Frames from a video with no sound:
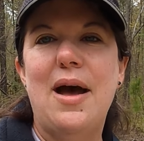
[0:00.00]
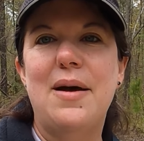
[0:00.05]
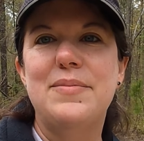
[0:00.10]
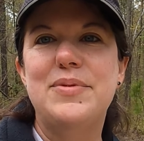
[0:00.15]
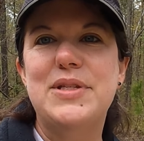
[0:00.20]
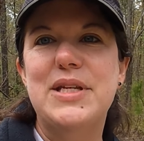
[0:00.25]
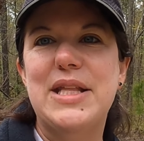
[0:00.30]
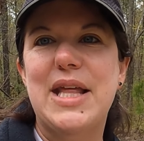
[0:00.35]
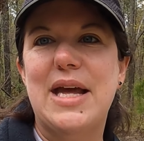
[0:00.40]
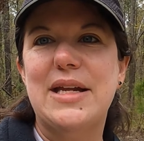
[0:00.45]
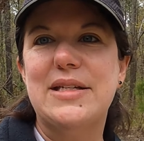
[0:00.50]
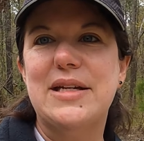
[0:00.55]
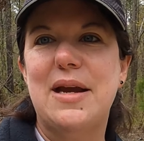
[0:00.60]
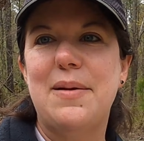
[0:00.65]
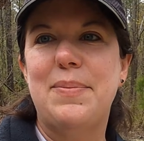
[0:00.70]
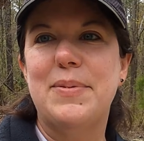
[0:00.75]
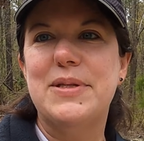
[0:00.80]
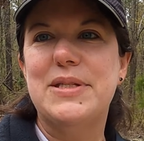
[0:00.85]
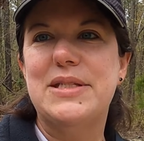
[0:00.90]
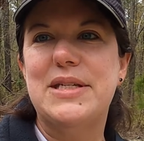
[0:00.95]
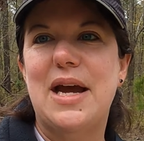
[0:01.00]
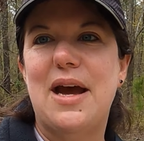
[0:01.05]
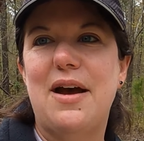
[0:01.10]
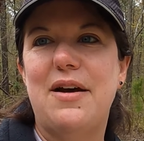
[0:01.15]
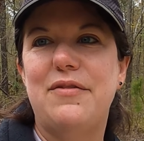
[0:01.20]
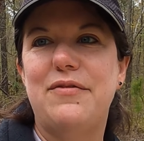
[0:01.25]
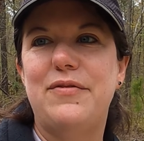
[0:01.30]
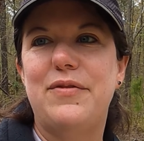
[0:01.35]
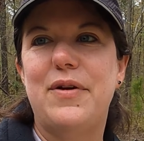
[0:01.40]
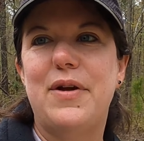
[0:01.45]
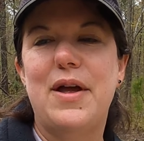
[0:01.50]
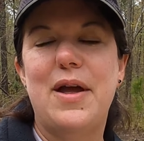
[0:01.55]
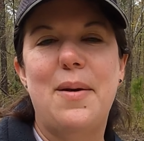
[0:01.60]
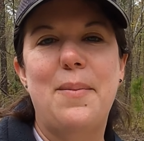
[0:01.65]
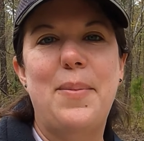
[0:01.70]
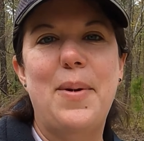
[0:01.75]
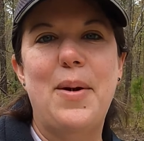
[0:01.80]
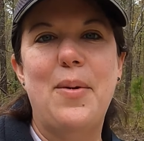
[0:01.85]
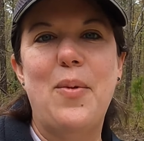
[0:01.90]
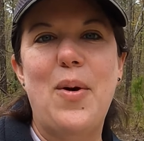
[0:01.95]
see that type of stuff.
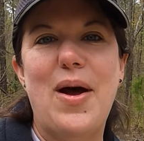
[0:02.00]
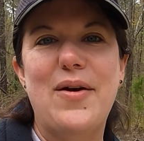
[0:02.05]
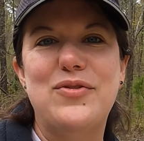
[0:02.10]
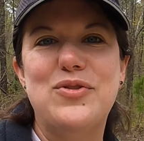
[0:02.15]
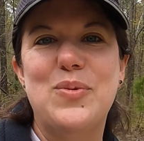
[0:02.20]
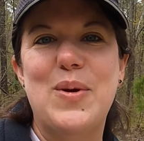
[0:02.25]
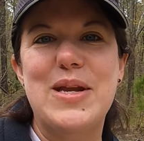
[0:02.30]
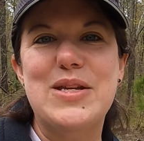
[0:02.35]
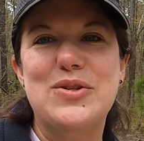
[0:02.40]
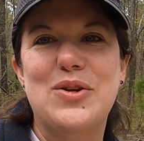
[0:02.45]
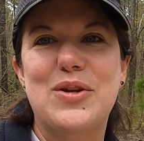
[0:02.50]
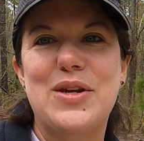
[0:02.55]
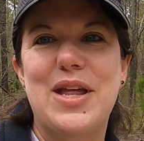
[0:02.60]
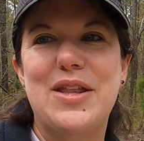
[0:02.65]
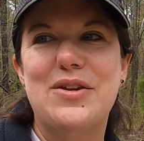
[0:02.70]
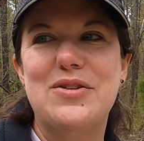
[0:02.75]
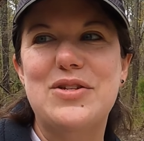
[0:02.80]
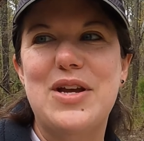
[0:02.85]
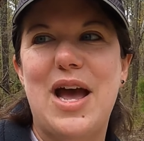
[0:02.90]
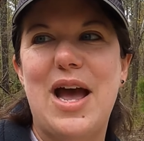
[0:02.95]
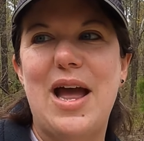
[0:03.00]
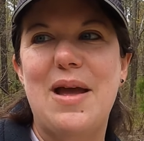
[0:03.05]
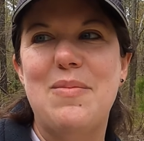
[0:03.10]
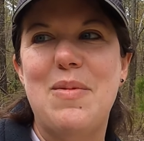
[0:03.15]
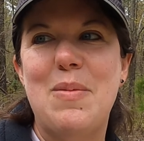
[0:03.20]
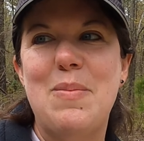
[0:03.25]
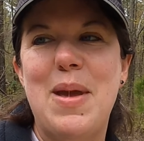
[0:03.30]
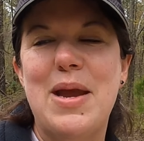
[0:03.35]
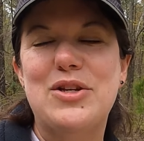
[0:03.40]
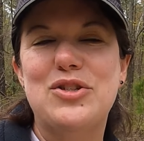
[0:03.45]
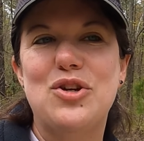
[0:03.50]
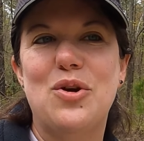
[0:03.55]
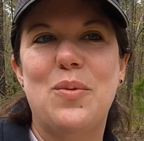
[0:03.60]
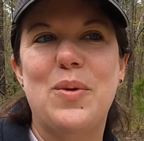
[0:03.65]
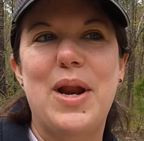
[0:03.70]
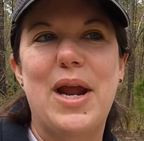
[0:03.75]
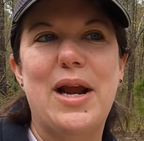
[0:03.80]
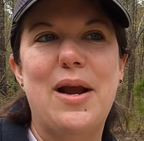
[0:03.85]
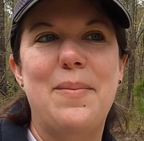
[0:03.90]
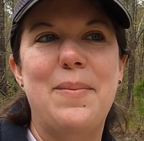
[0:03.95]
But we'll have to wait till another time and make sure
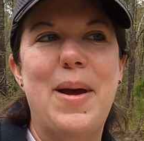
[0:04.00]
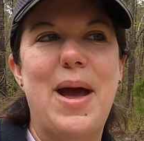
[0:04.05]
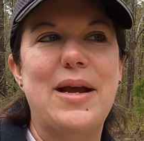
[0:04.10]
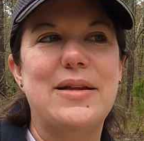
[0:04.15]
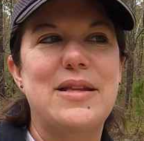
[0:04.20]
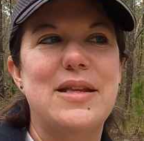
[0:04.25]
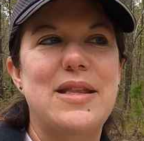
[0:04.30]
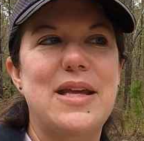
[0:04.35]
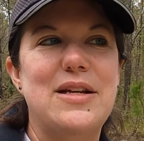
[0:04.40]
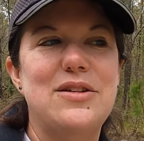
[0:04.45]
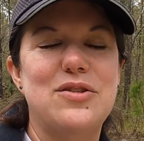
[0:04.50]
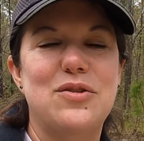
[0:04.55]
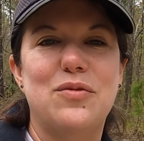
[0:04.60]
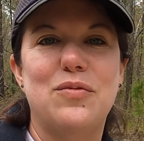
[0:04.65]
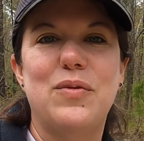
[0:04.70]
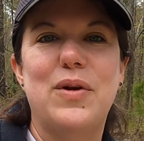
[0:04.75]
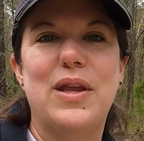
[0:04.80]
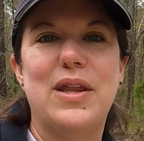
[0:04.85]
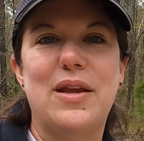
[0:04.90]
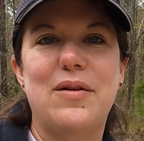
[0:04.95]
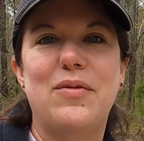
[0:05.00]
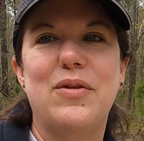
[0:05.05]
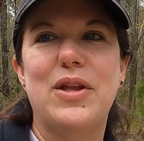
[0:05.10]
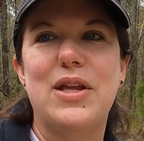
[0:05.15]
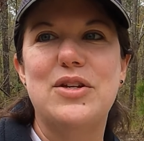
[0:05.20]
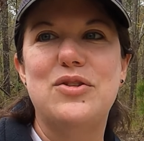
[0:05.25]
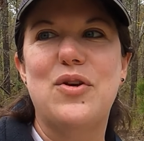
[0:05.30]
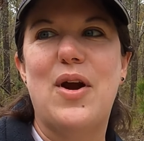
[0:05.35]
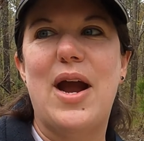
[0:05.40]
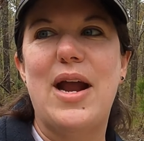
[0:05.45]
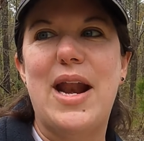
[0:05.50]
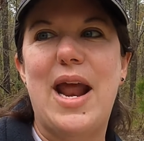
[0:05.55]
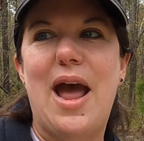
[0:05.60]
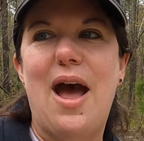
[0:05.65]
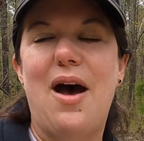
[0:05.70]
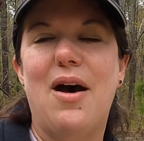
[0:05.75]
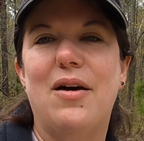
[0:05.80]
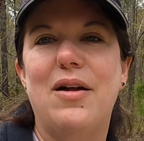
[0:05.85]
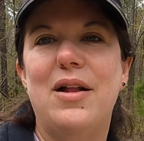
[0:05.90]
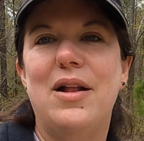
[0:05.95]
when I come back that things are really, really dried
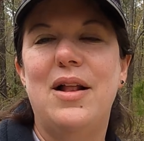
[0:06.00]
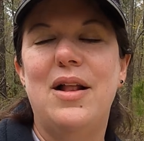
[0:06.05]
out.